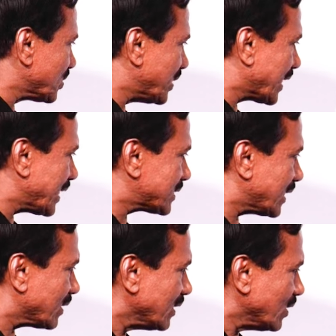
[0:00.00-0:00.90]

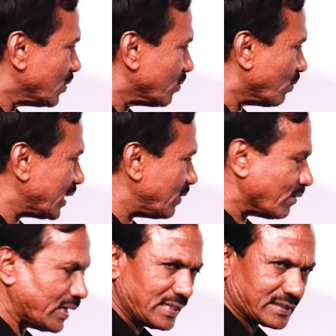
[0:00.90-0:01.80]
generation, only
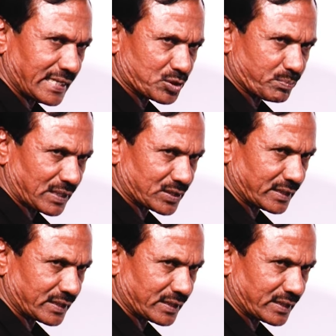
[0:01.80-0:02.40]
one is expressed.